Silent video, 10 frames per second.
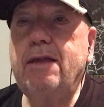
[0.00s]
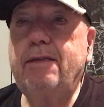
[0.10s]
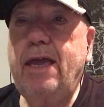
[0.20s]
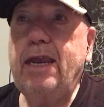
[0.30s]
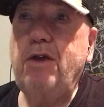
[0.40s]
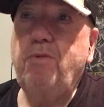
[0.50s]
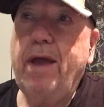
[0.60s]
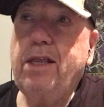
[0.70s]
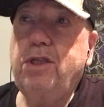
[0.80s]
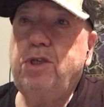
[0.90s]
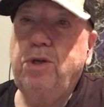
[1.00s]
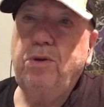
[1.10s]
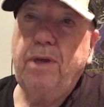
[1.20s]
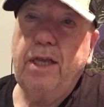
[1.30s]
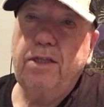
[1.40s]
Then he went
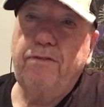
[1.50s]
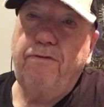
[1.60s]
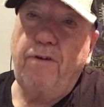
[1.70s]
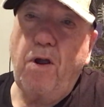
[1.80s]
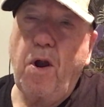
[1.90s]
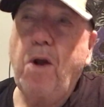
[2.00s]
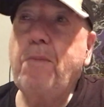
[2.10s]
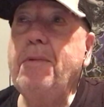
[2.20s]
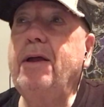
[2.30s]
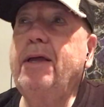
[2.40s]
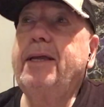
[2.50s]
to his farm